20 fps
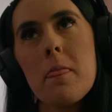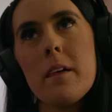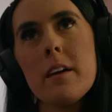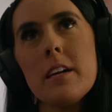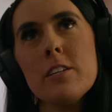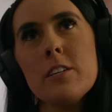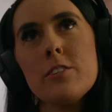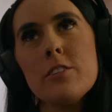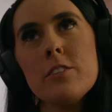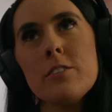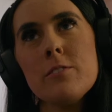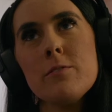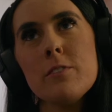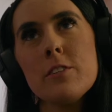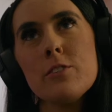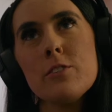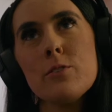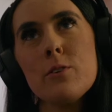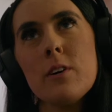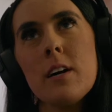each
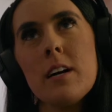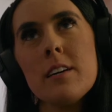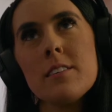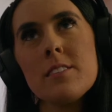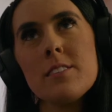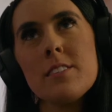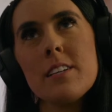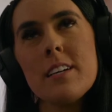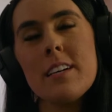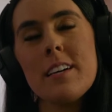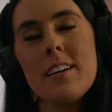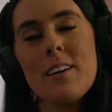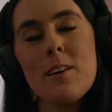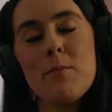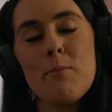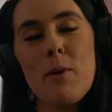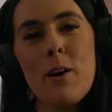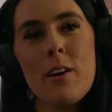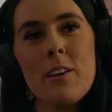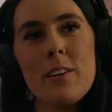individual has to hit a
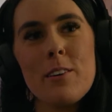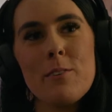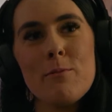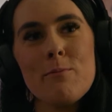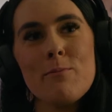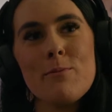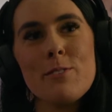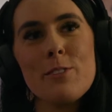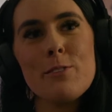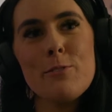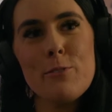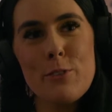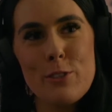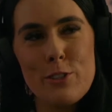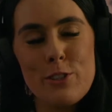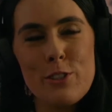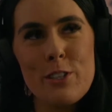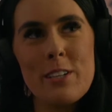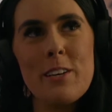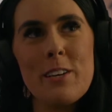bottom
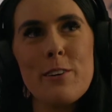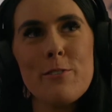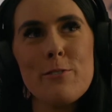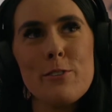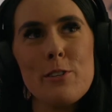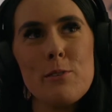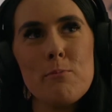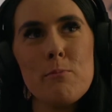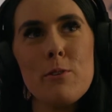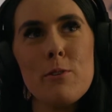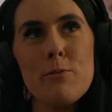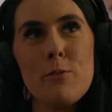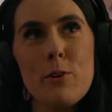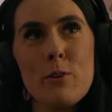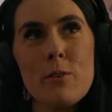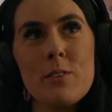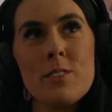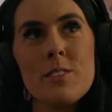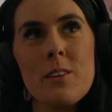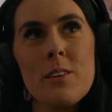sufficient enough to
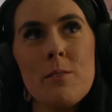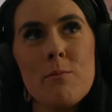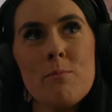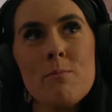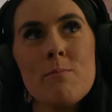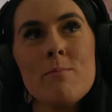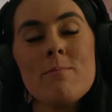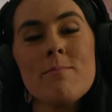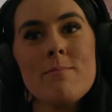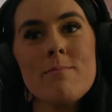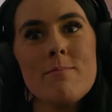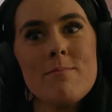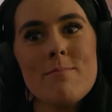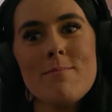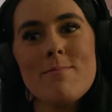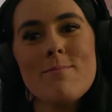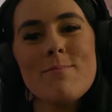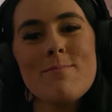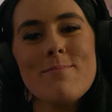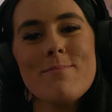provoke some
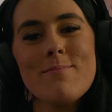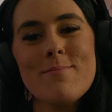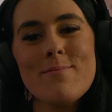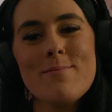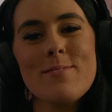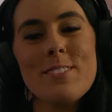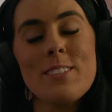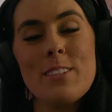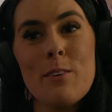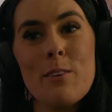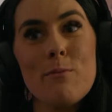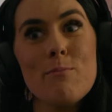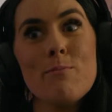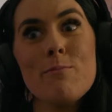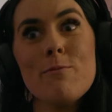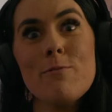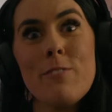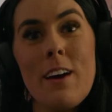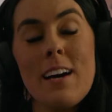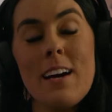
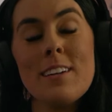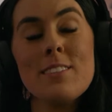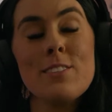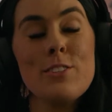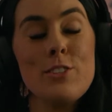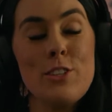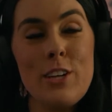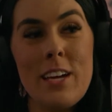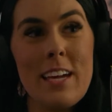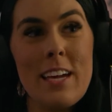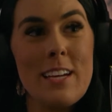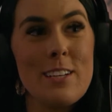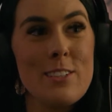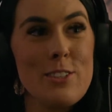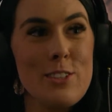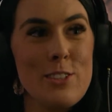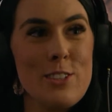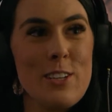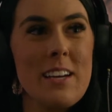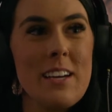vast
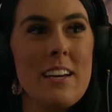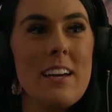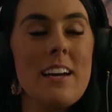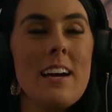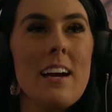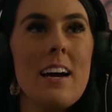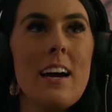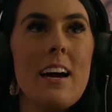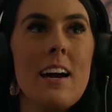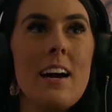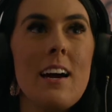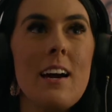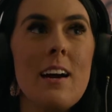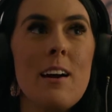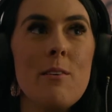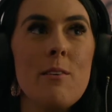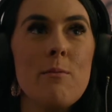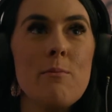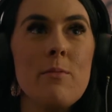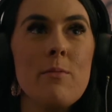change.
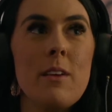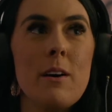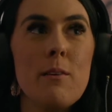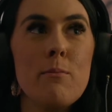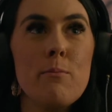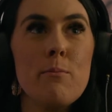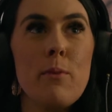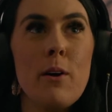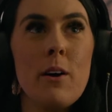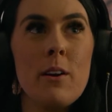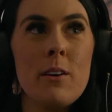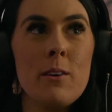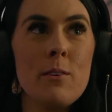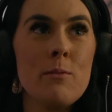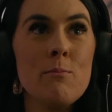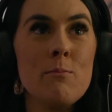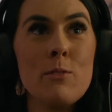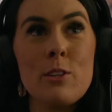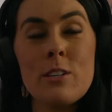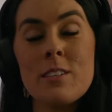That
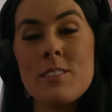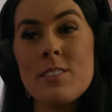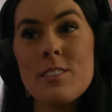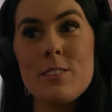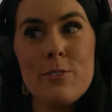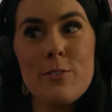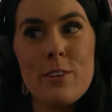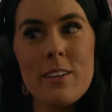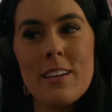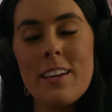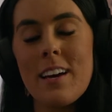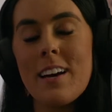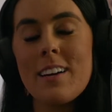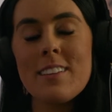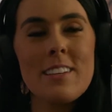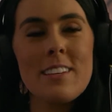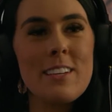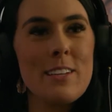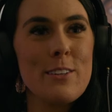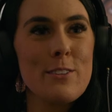bottom looks different, yeah,
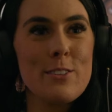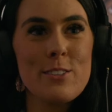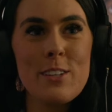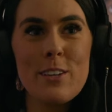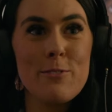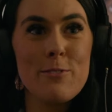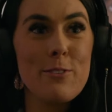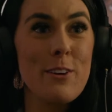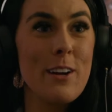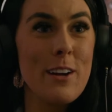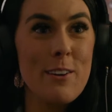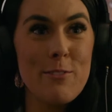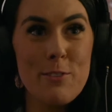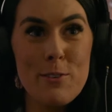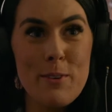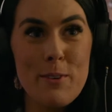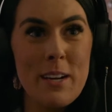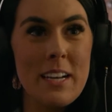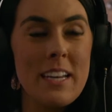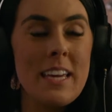like you said, for
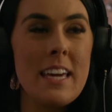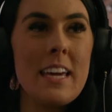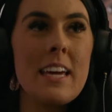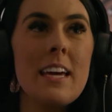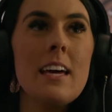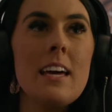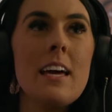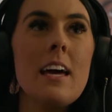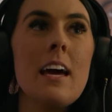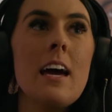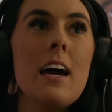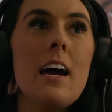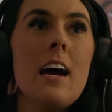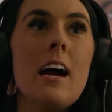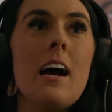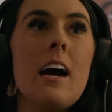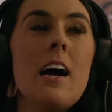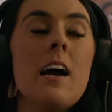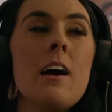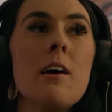everybody.
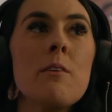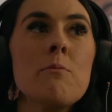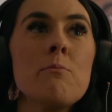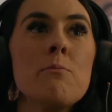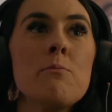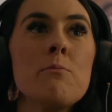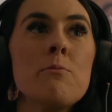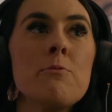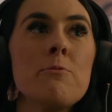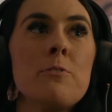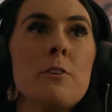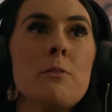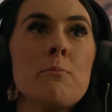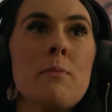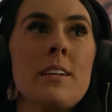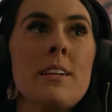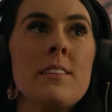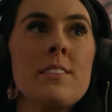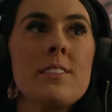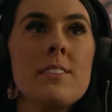For
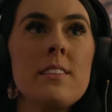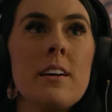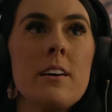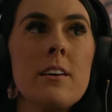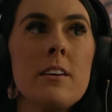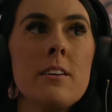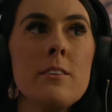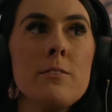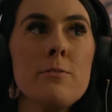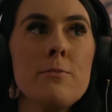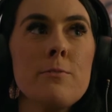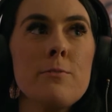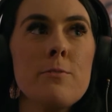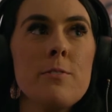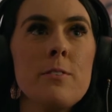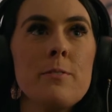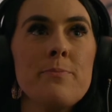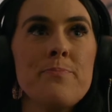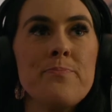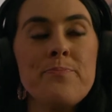
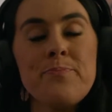myself,